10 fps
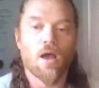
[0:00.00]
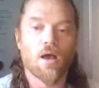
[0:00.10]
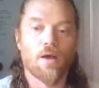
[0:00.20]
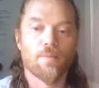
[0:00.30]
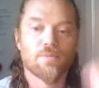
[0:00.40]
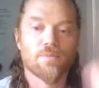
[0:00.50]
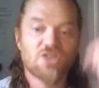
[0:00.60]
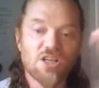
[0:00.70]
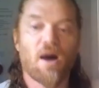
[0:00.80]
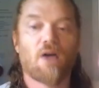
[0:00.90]

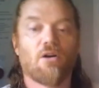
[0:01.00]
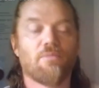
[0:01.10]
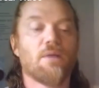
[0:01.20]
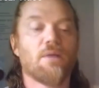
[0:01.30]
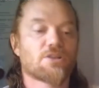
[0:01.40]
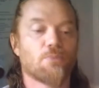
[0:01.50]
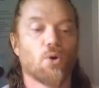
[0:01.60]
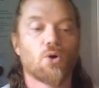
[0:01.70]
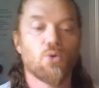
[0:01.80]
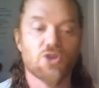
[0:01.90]
Tidmar of
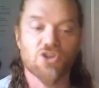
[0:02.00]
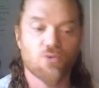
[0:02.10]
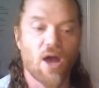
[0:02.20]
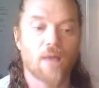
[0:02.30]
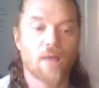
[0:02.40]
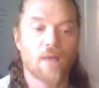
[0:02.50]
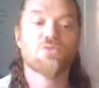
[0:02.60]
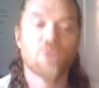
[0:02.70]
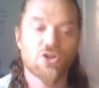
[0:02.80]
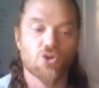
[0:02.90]
Merseburg, who described this
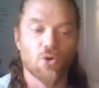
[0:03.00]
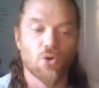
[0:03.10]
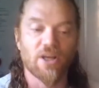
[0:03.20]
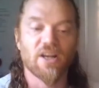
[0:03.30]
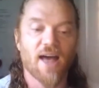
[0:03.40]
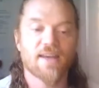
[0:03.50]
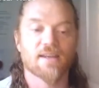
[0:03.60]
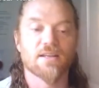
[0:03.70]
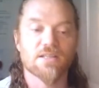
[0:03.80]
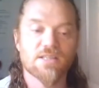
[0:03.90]
ritual in
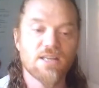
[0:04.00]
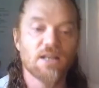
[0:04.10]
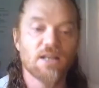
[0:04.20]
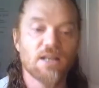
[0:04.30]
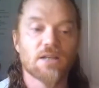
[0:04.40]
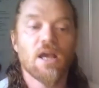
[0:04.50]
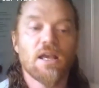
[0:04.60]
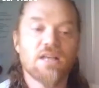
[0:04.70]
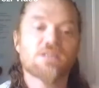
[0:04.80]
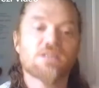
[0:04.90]
Leire in Zealand,
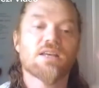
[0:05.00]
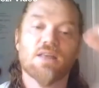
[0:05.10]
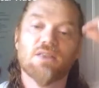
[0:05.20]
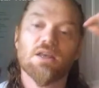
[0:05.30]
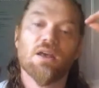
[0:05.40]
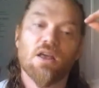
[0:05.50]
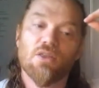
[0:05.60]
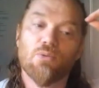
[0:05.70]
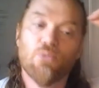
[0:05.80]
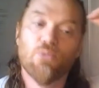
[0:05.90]
he says that the
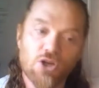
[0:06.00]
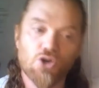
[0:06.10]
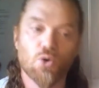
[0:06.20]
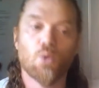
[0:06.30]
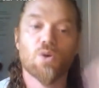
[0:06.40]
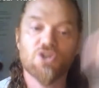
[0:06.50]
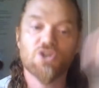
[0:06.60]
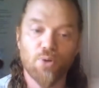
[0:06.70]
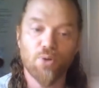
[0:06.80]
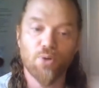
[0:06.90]
ritual was
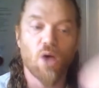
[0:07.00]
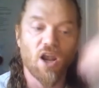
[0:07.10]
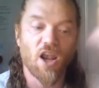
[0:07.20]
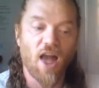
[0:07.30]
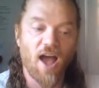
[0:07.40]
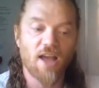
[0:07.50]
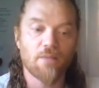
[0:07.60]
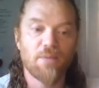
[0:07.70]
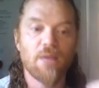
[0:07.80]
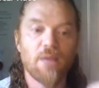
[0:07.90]
supposed to
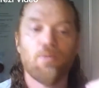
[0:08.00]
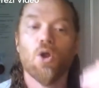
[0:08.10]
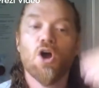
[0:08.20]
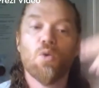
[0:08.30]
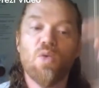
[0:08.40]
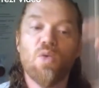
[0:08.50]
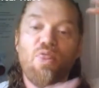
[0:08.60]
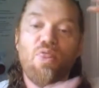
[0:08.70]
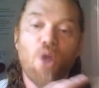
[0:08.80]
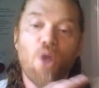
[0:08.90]
align people with
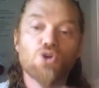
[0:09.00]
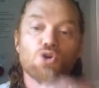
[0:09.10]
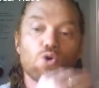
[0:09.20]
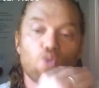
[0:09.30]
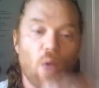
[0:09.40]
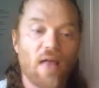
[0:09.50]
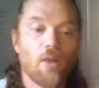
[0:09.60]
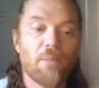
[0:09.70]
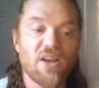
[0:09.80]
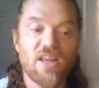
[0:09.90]
those who
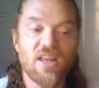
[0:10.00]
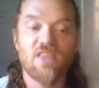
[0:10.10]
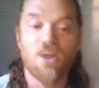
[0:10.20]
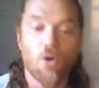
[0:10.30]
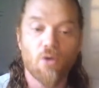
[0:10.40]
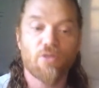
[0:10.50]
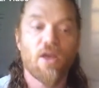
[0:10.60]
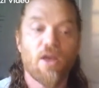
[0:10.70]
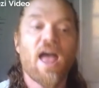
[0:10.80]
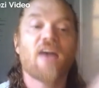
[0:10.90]
dwell beneath the earth
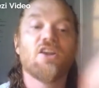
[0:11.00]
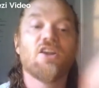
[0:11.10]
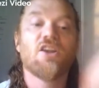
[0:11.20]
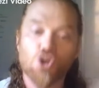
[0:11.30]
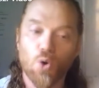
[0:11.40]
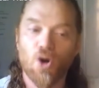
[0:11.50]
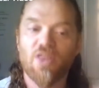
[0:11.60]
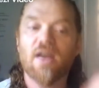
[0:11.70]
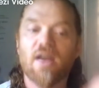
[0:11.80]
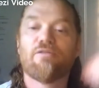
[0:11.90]
and ensure
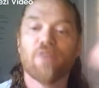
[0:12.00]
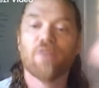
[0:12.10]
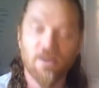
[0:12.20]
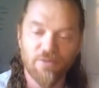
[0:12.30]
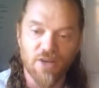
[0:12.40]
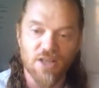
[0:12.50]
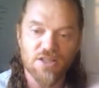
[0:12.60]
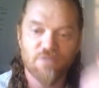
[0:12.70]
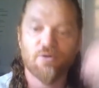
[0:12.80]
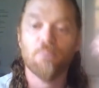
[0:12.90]
their
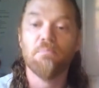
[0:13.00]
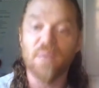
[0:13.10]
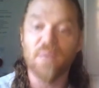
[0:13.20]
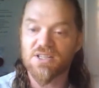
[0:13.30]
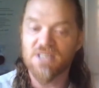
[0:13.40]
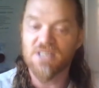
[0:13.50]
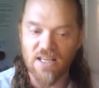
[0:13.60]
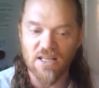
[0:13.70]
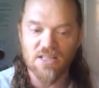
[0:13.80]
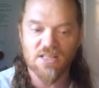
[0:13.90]
forgiveness for
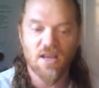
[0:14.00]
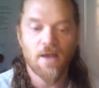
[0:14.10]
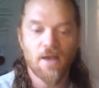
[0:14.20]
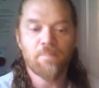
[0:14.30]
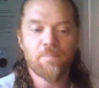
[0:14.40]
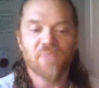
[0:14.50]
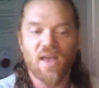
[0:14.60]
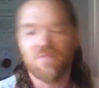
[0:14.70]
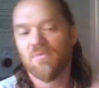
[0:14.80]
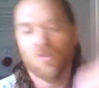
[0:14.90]
misdeeds.
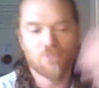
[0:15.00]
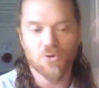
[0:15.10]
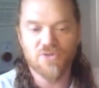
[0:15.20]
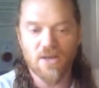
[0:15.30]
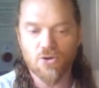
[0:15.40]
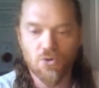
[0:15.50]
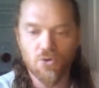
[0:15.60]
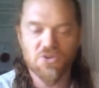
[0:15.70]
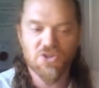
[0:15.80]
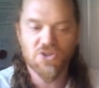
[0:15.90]
And of course, that
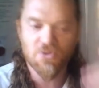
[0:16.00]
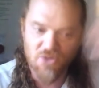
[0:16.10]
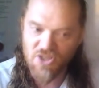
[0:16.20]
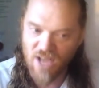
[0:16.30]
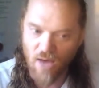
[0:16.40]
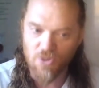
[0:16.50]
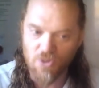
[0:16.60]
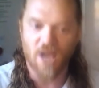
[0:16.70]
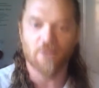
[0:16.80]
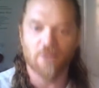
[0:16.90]
sounds
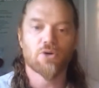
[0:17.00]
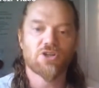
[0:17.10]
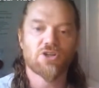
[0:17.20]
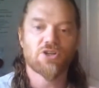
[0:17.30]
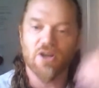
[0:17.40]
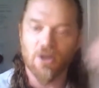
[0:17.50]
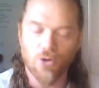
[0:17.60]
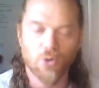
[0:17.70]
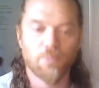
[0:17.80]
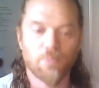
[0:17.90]
kind of Christian, and it
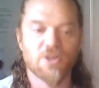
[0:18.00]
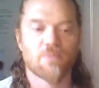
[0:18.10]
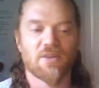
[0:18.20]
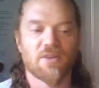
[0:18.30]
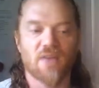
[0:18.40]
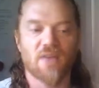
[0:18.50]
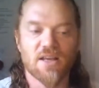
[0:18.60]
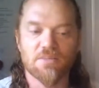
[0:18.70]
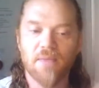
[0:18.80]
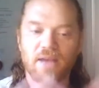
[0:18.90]
could be something that he
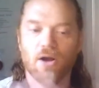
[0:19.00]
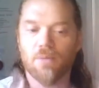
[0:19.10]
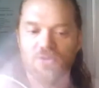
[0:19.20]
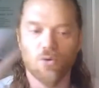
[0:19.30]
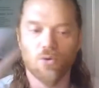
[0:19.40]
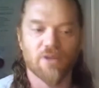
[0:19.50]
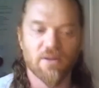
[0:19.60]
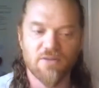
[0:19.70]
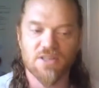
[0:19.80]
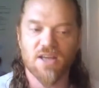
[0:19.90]
has made up, this whole
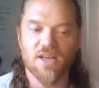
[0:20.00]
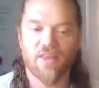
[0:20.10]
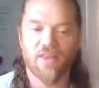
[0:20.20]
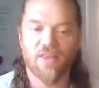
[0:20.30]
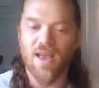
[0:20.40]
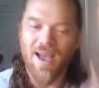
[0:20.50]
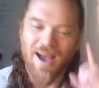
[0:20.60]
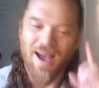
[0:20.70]
forgiveness kind of thing.